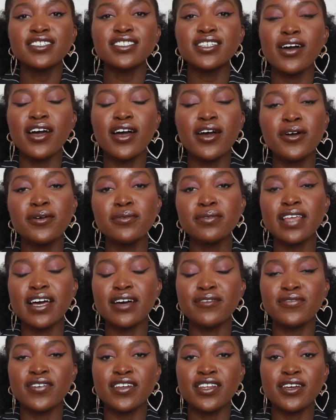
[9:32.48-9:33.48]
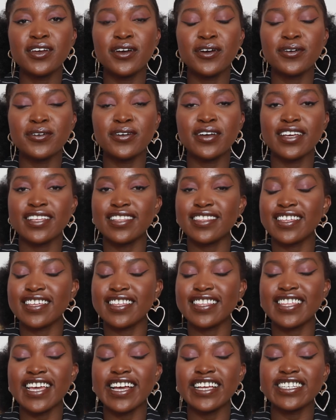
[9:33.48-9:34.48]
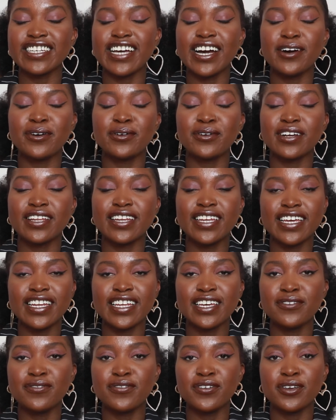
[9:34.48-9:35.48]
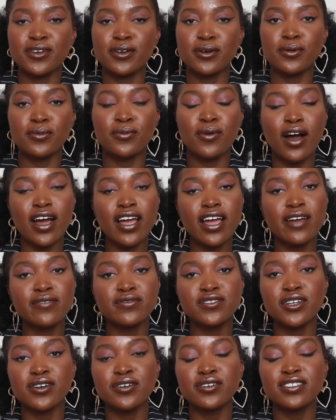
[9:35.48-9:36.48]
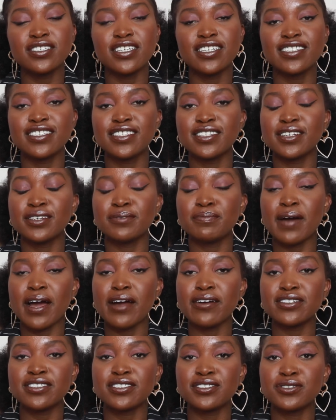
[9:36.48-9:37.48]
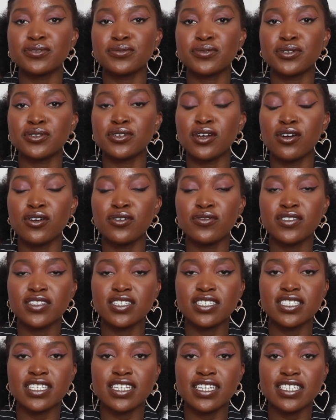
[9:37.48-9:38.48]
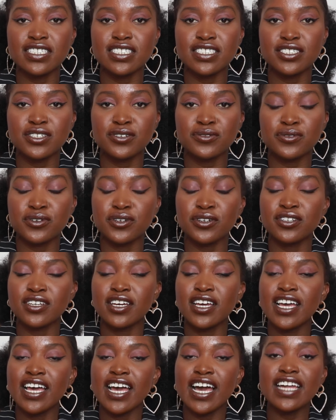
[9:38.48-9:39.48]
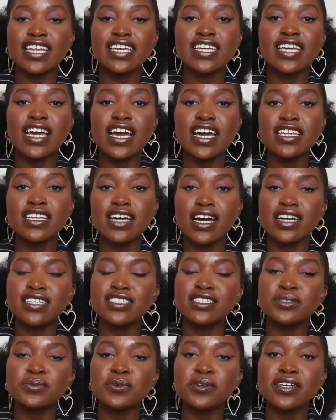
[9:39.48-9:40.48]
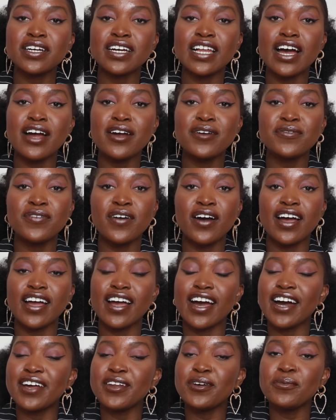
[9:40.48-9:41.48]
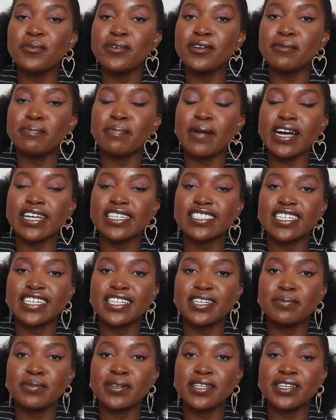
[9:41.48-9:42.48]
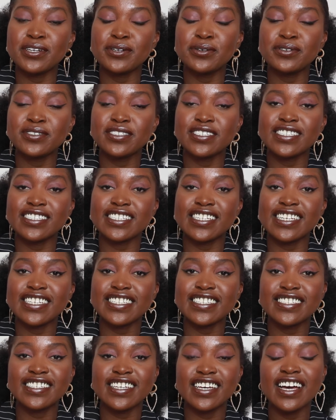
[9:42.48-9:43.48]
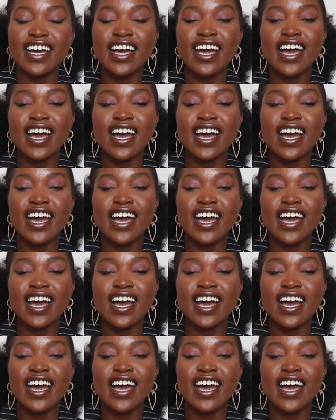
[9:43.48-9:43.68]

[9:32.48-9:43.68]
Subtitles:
So I hope that video has set out clearly clearly for you why I've chosen the barrister route over the solicitor route. And again, I just want to clarify, I don't want to bash anybody who's a solicitor.